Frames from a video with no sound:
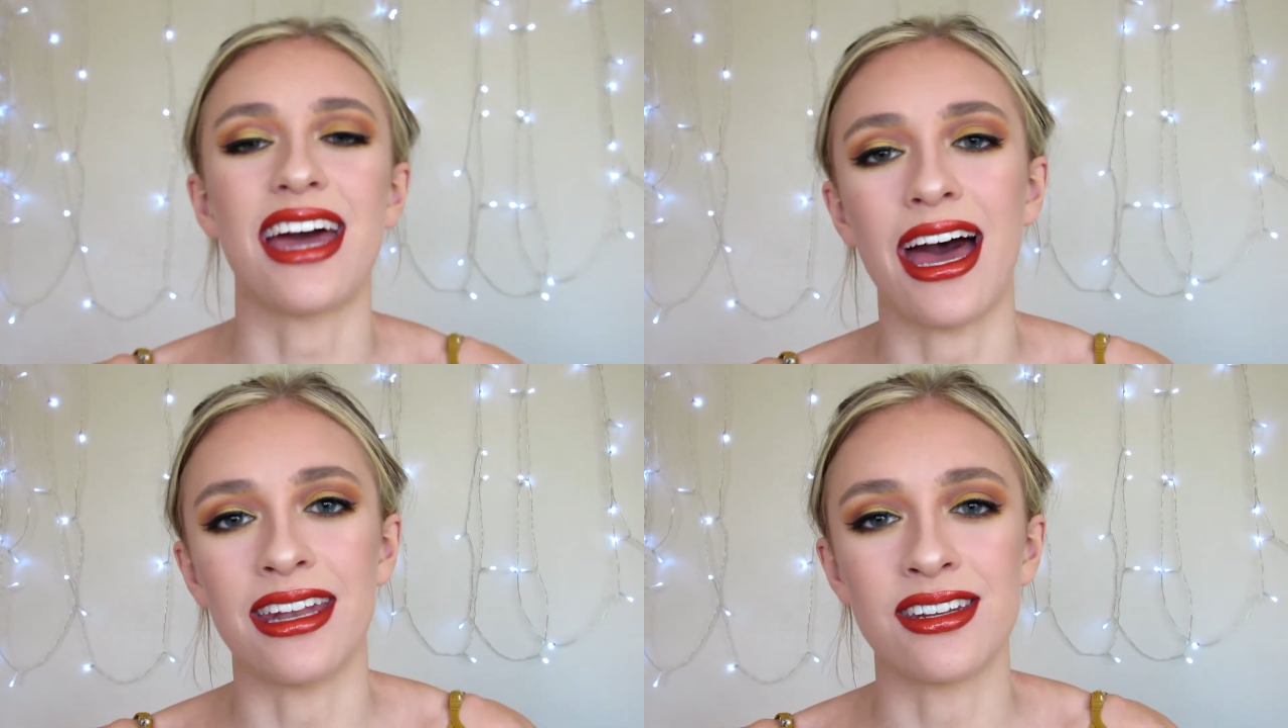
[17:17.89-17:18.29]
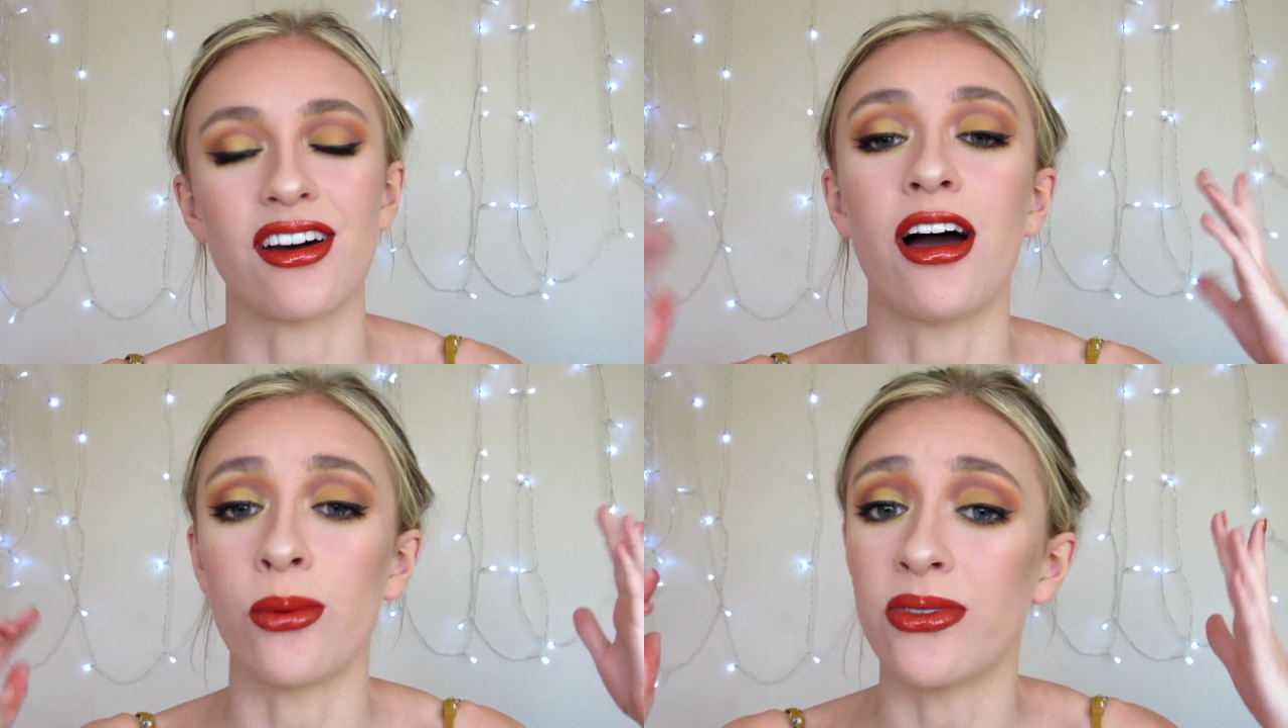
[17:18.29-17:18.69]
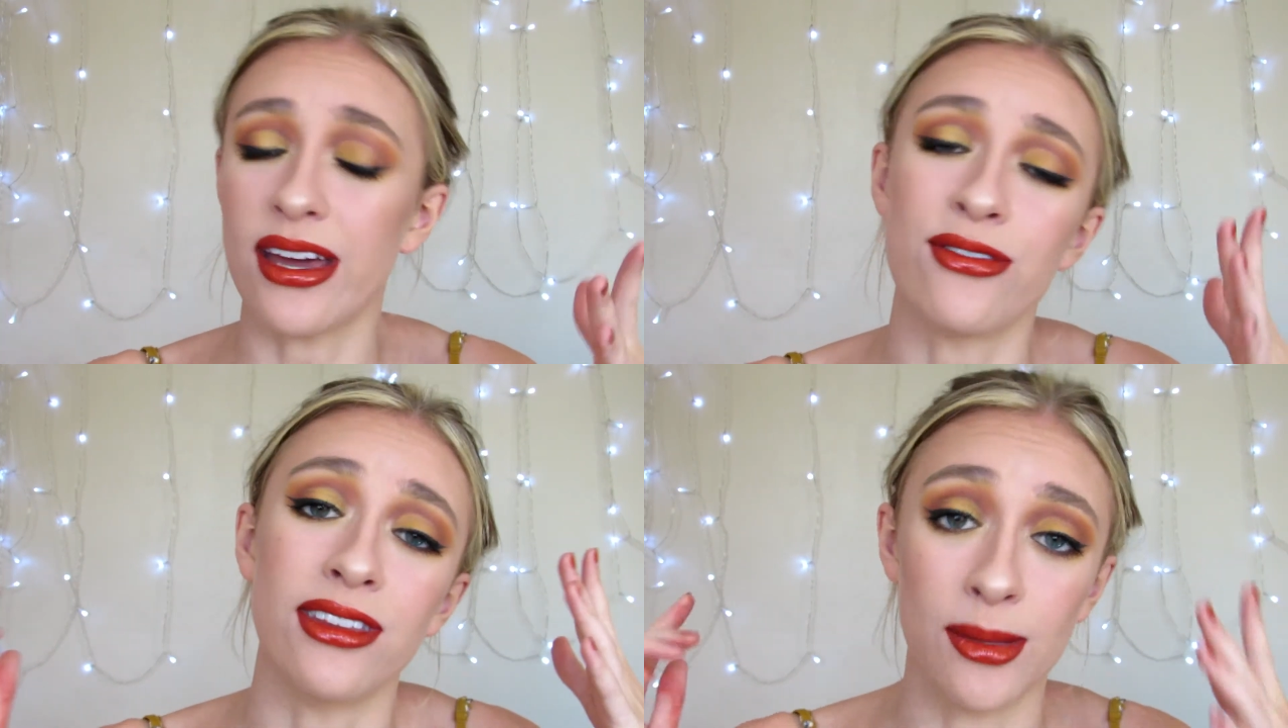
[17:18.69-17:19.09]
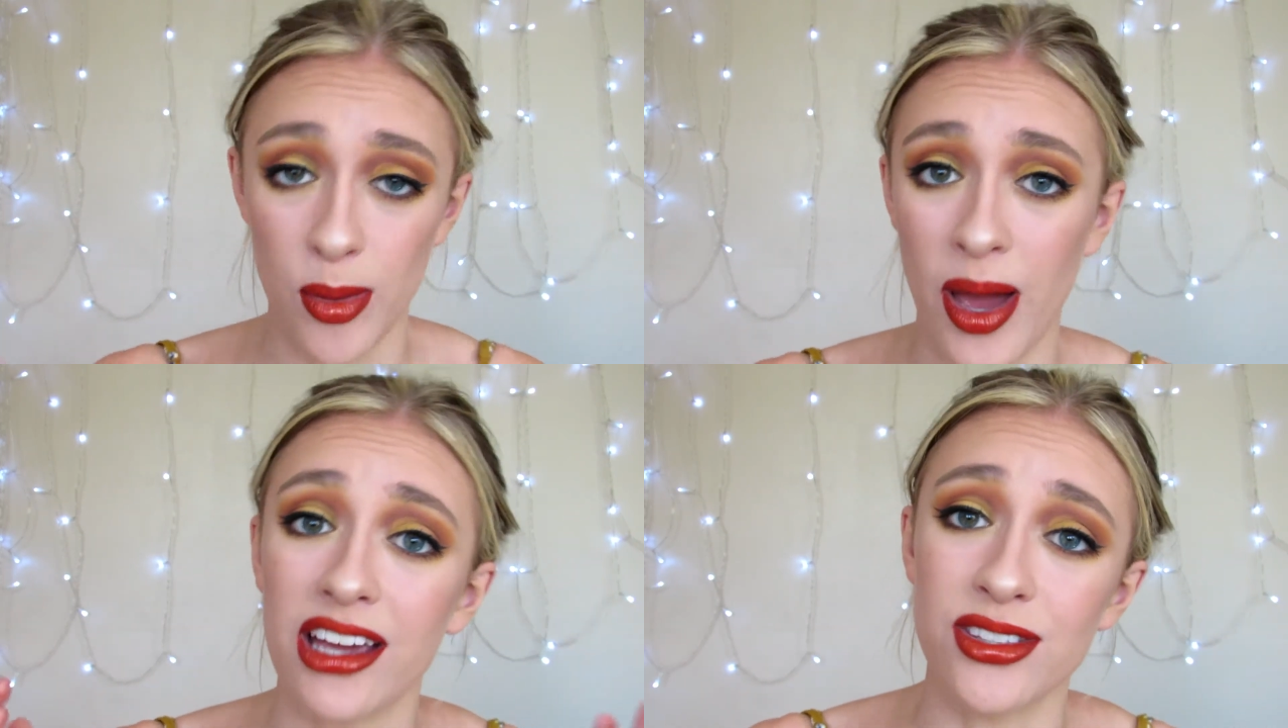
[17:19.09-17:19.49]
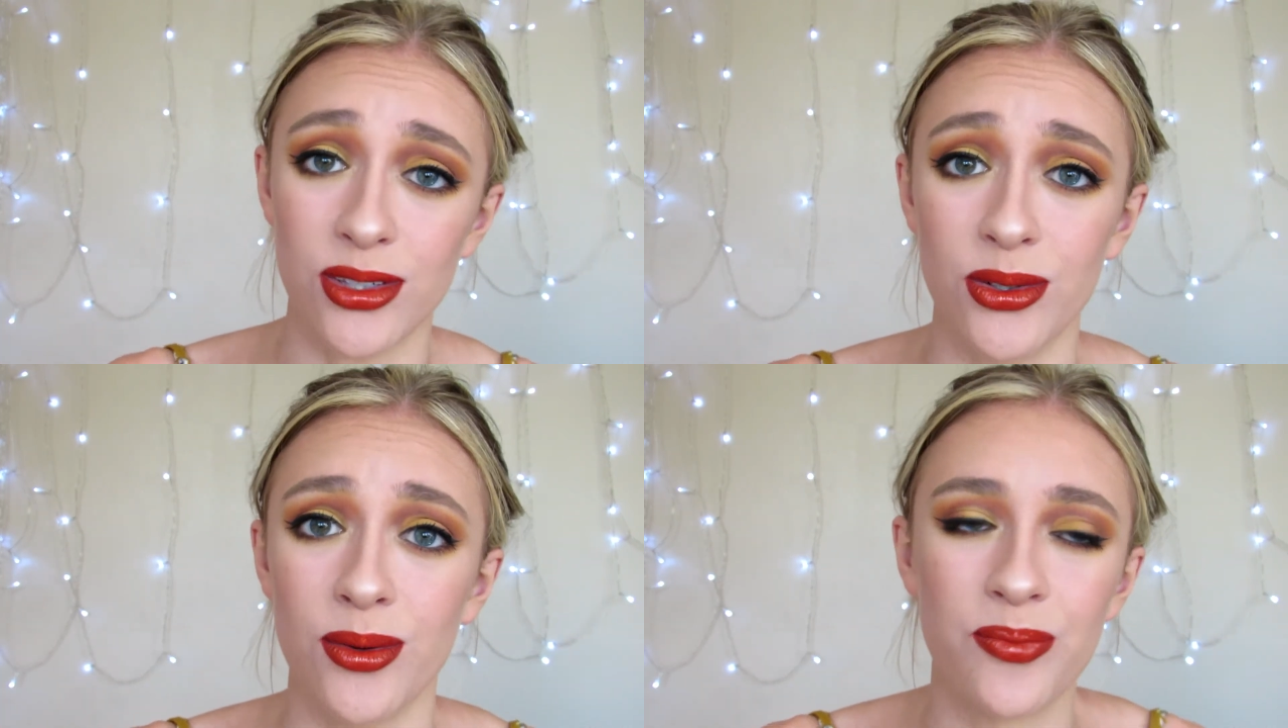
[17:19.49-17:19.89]
and I will definitely be back
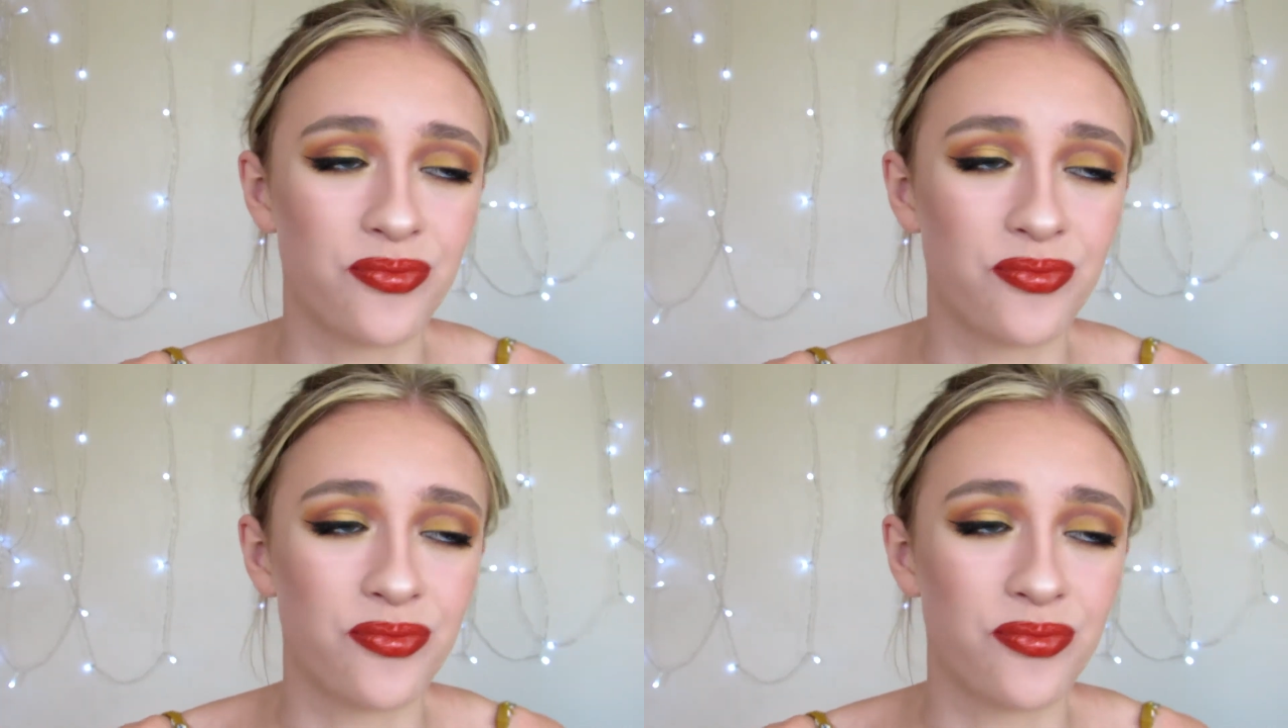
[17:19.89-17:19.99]
soon.